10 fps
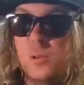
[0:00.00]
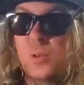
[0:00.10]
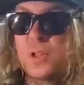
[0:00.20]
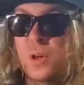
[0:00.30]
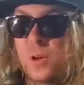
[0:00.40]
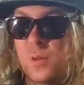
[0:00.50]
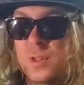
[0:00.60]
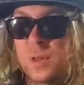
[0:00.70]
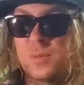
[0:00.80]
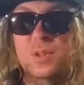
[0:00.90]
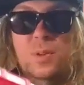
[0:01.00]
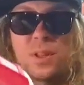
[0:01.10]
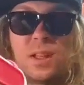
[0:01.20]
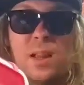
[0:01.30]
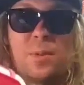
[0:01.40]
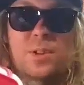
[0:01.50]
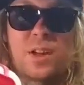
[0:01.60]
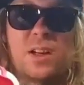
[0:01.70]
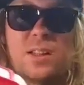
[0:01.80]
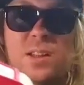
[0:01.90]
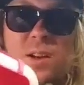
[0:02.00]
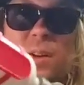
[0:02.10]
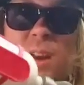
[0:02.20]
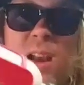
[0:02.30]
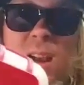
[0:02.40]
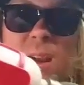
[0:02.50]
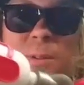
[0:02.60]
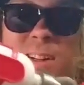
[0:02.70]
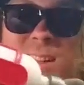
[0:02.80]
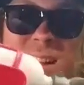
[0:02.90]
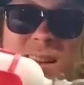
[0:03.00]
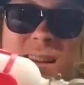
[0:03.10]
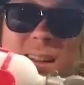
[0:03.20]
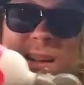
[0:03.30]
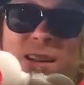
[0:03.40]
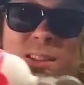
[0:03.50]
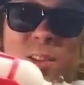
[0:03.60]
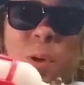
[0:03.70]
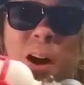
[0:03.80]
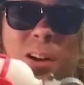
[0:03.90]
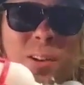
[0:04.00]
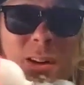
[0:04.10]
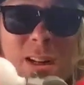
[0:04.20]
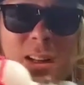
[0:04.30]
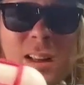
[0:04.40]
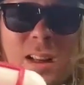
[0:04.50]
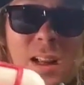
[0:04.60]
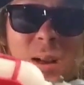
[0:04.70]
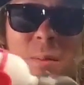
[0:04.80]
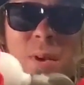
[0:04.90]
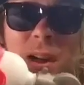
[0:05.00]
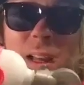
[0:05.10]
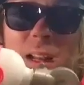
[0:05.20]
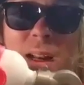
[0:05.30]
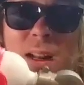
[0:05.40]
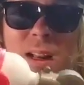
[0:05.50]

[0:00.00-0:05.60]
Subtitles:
Super Soaker of some sort. The label's gone, so I want to say like 200, but